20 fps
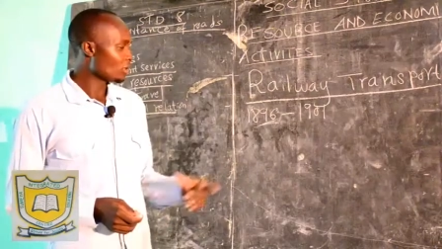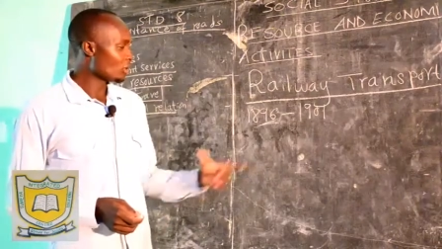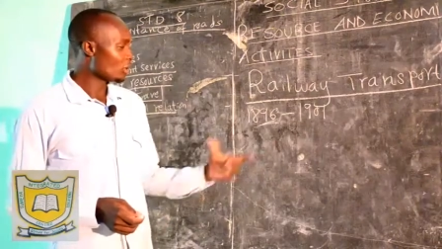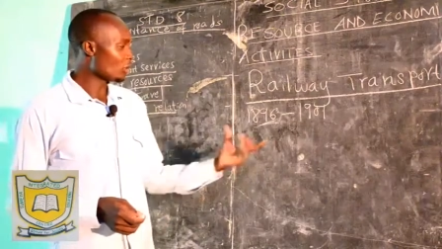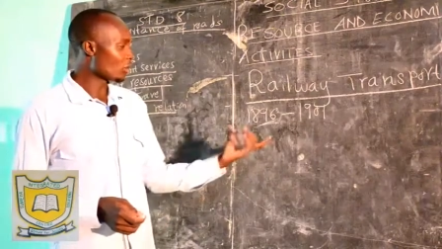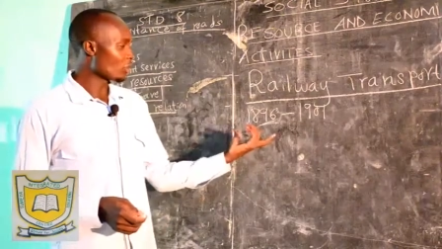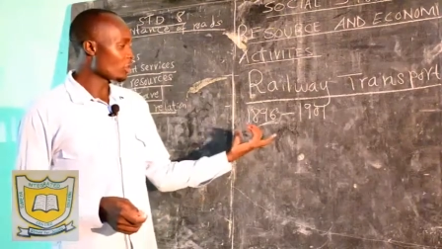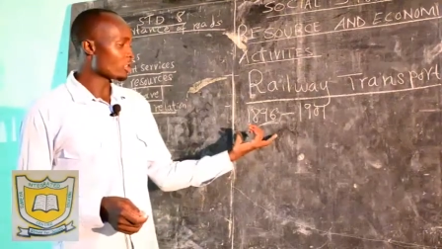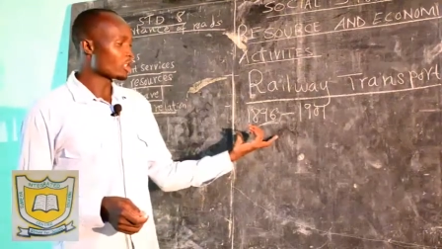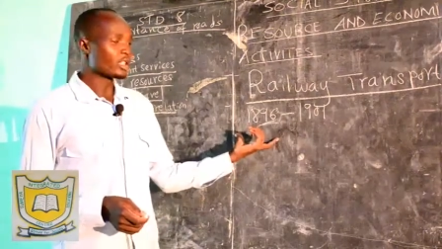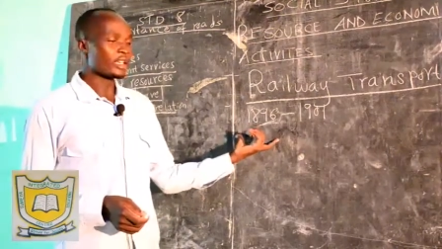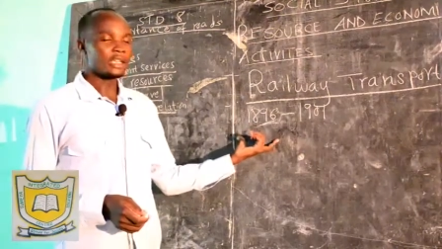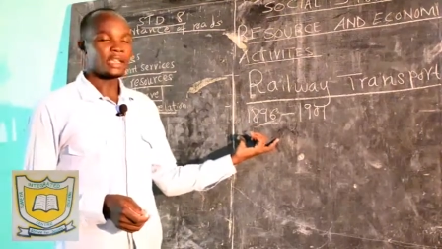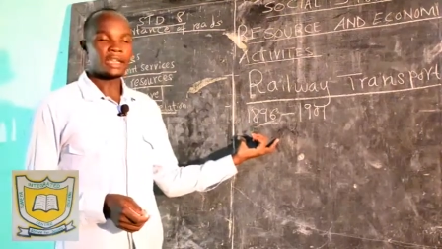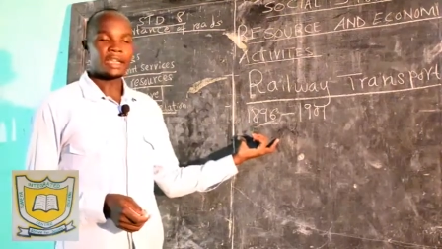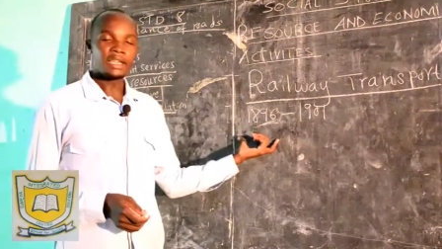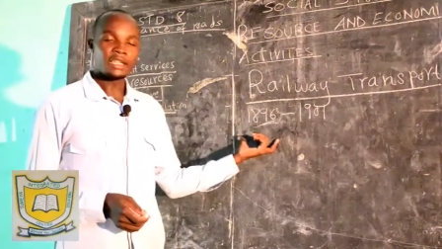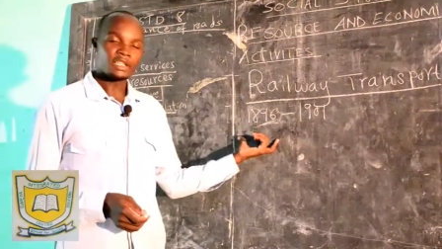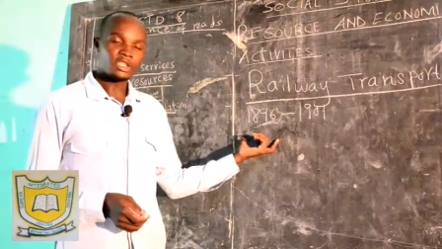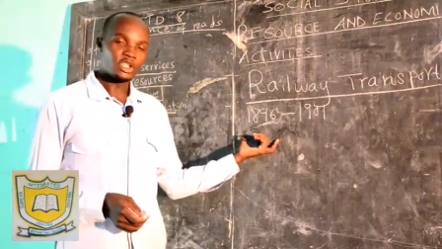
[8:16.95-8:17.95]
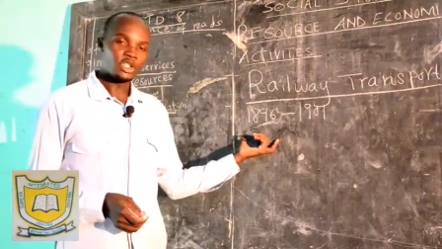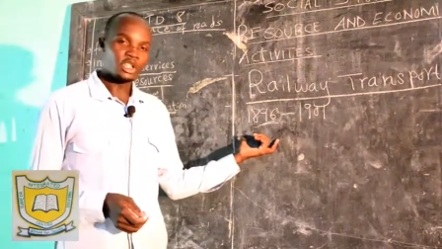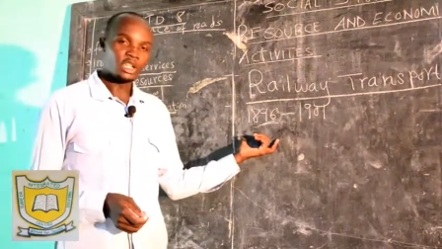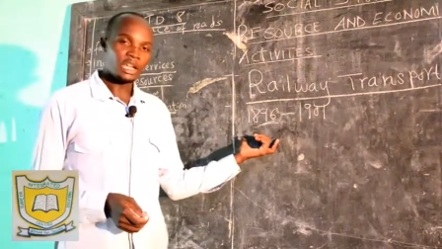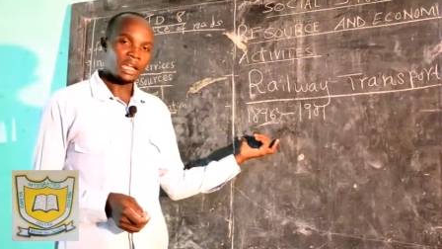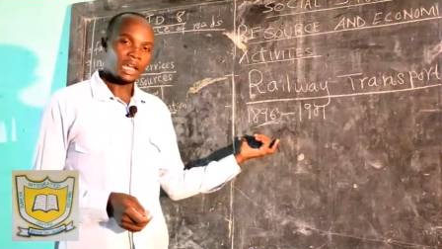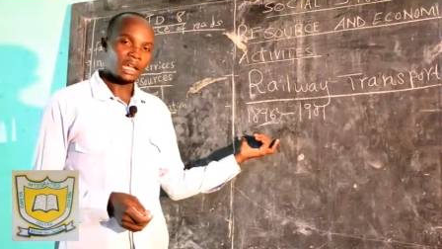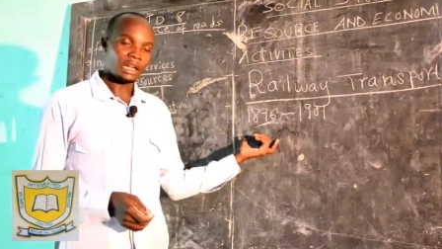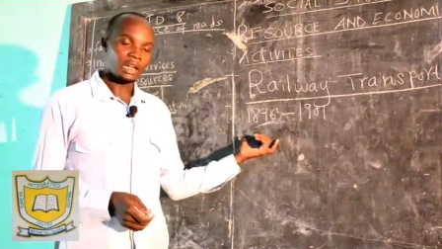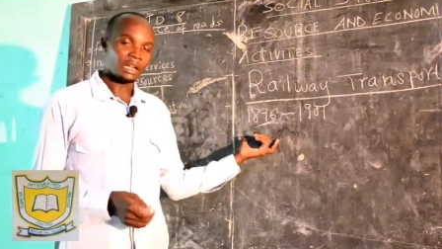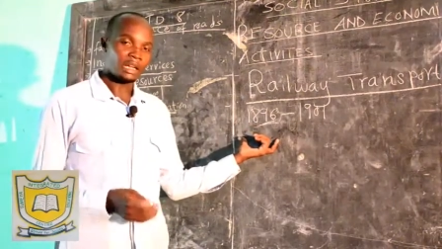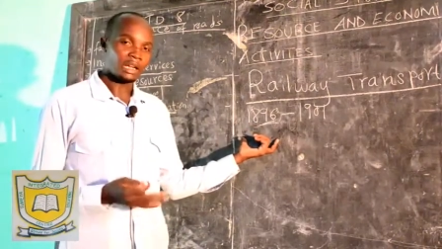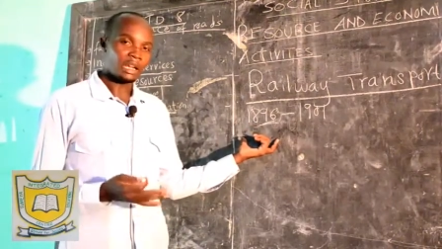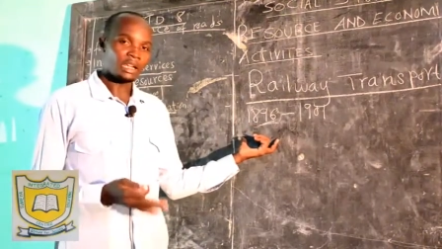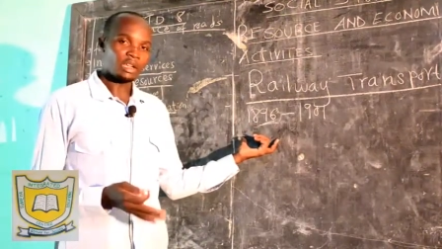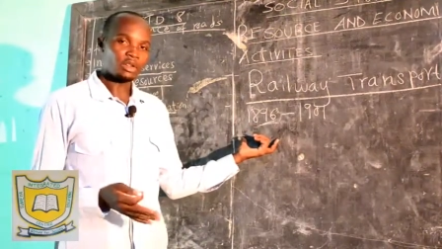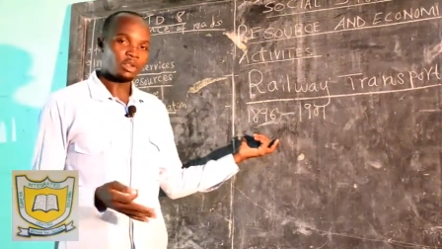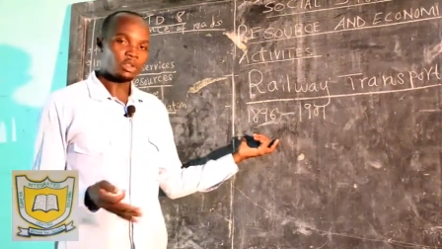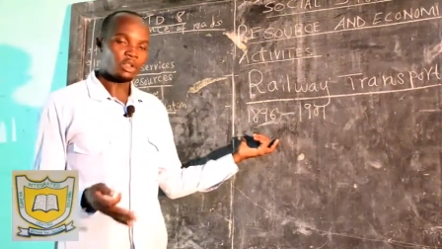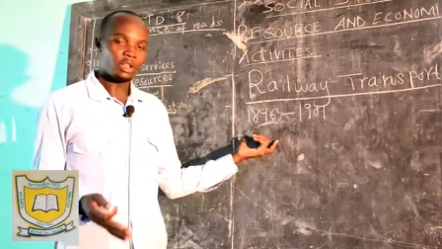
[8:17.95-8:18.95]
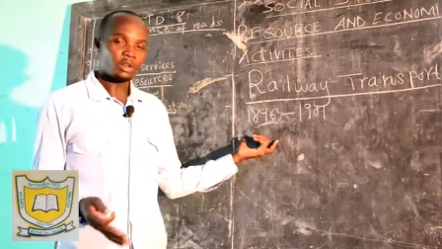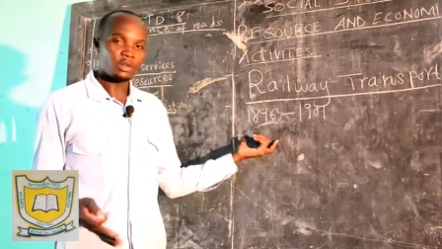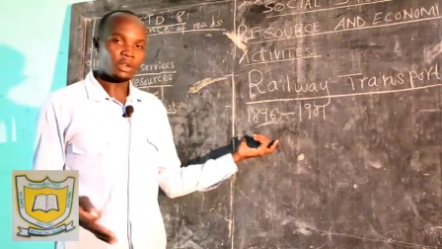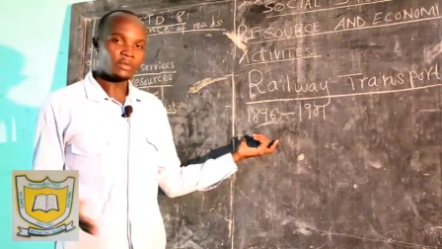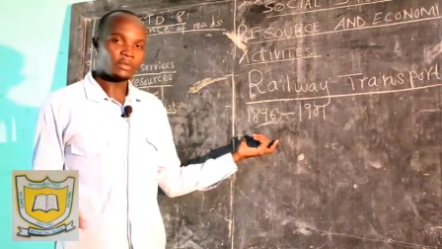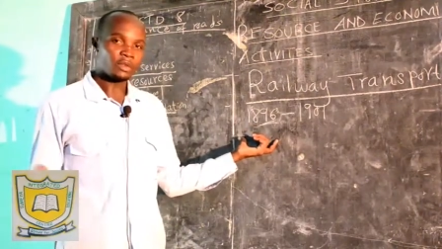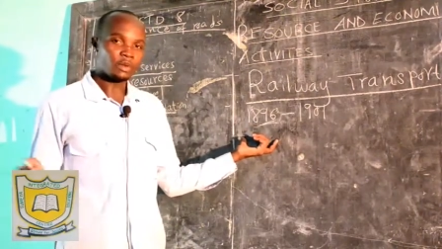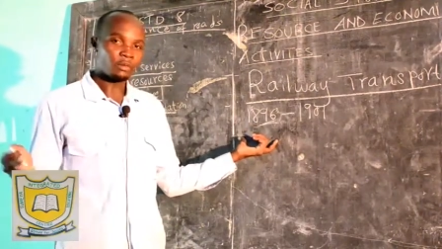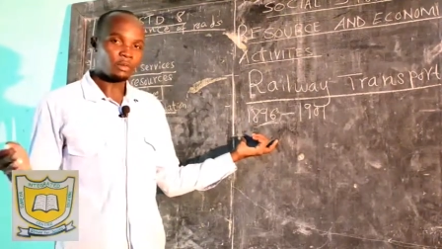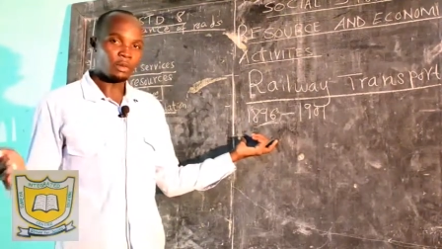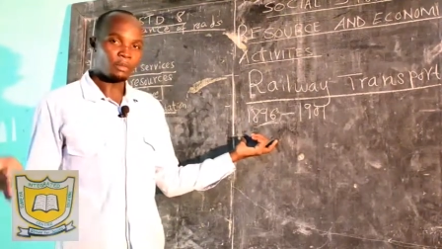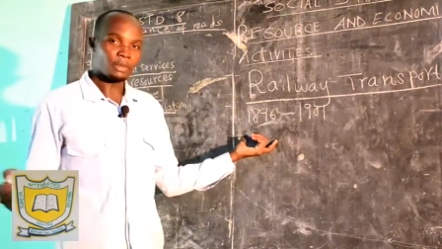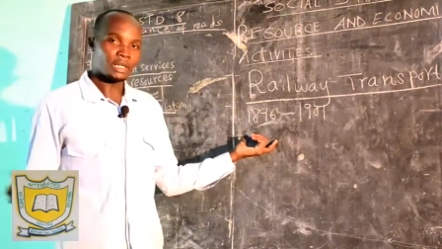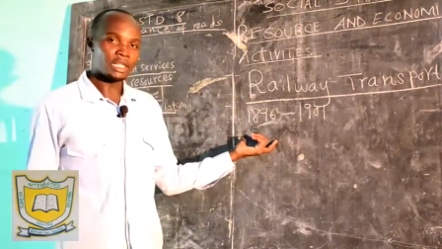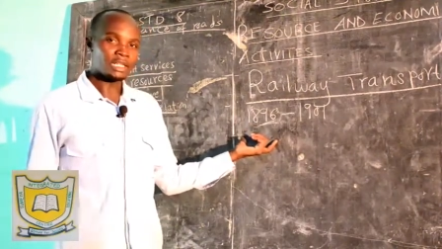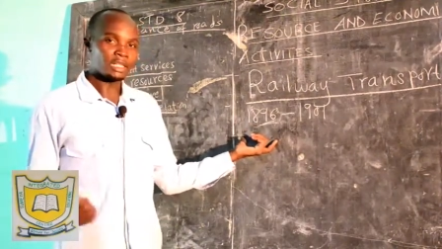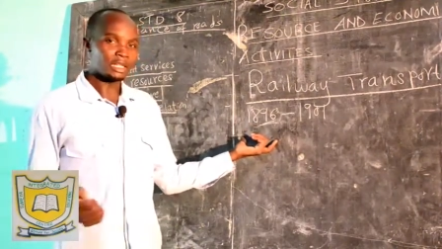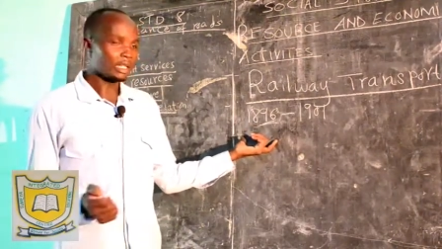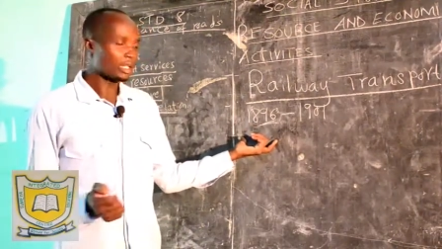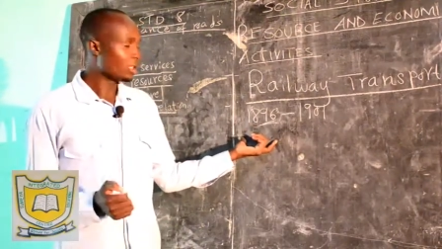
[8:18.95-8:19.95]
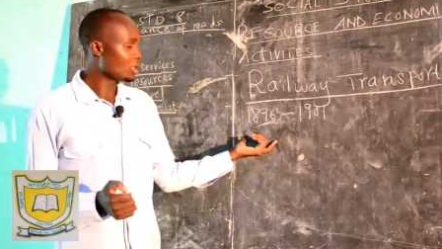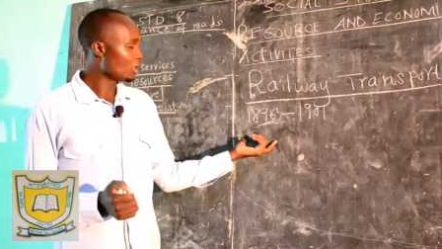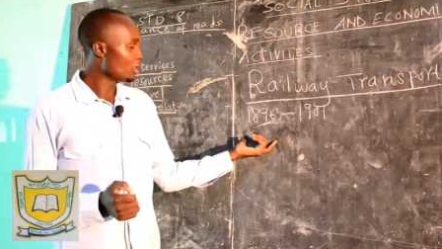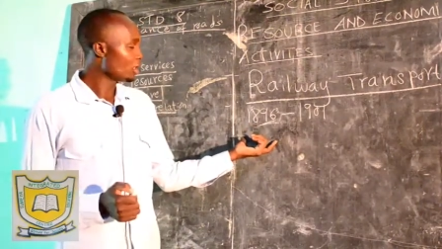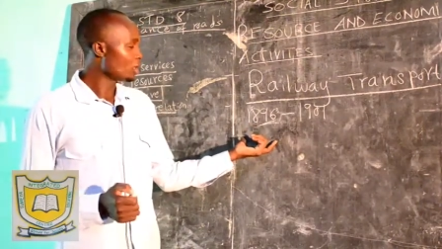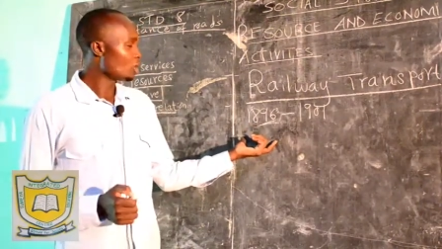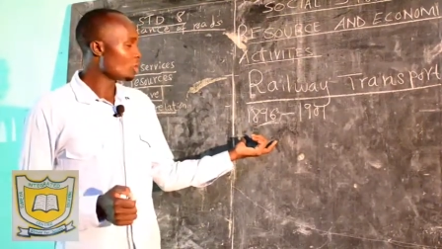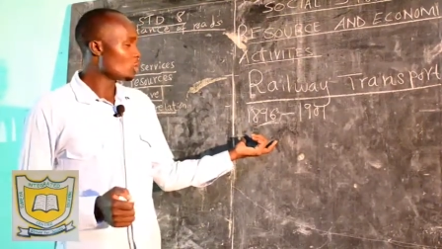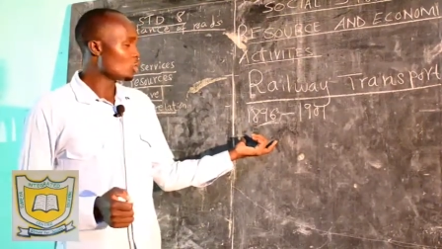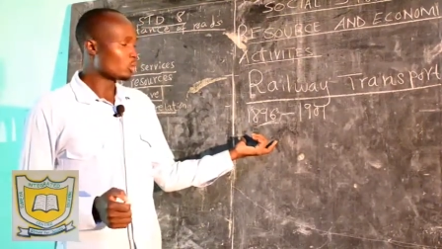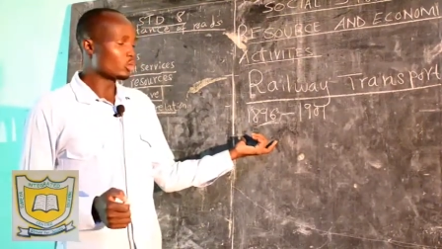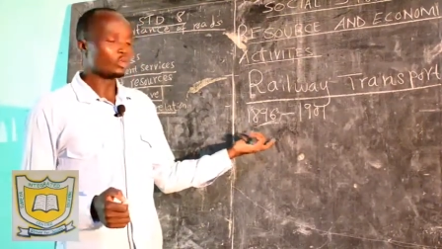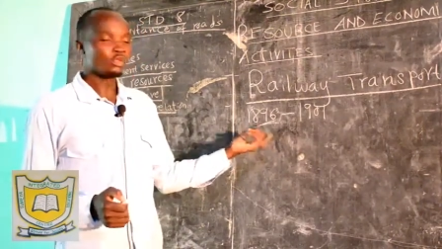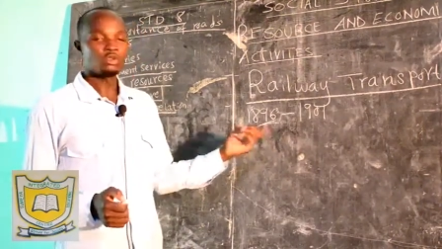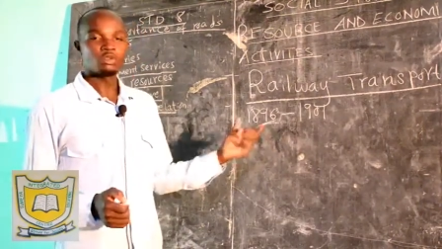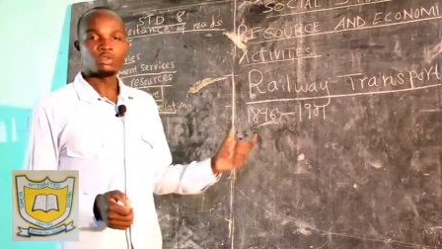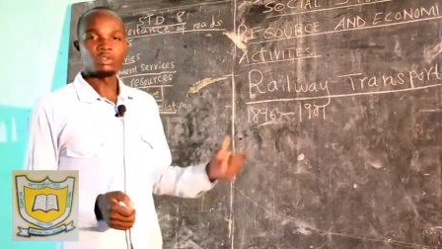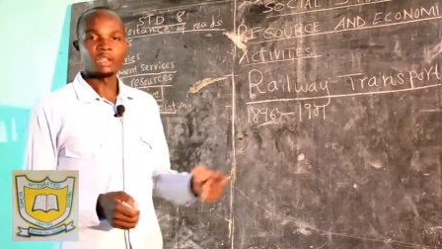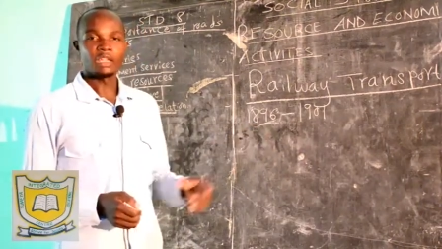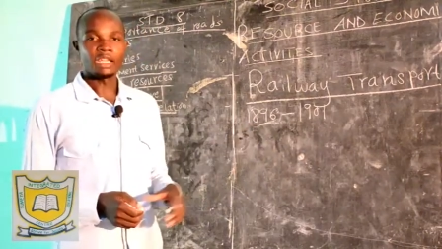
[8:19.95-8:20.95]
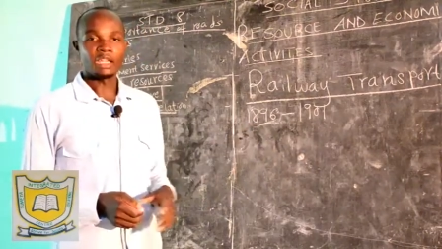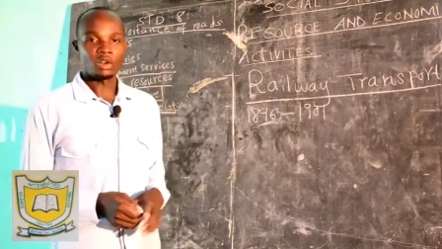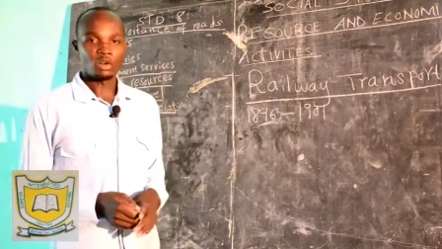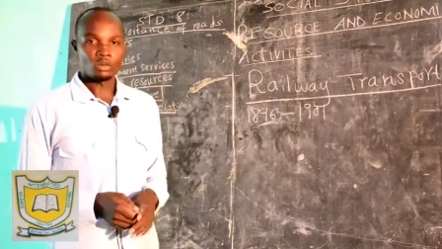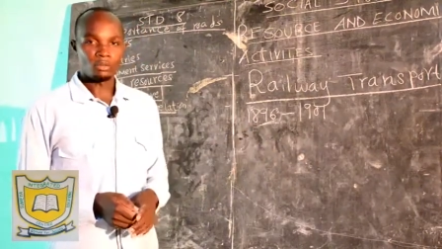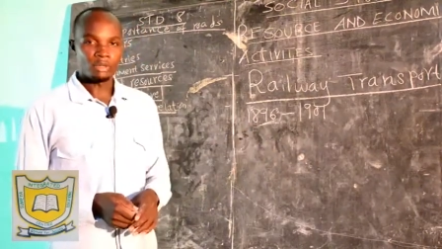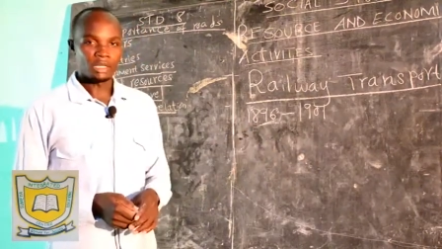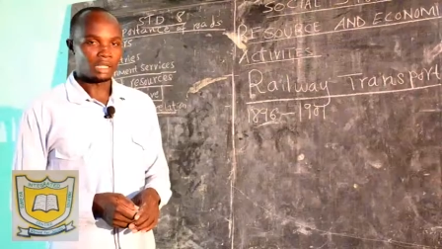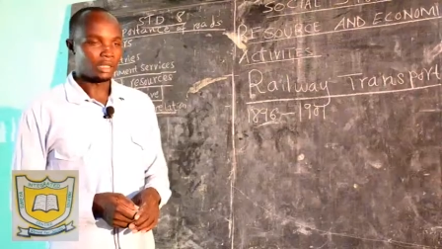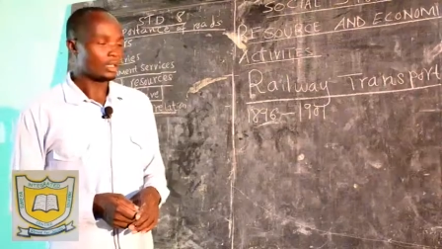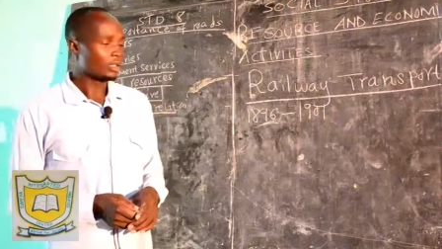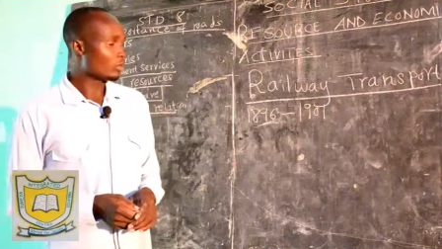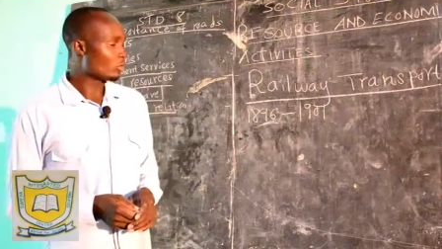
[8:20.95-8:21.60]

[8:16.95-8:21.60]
or the SGR, running all the way from Mombasa to Nairobi.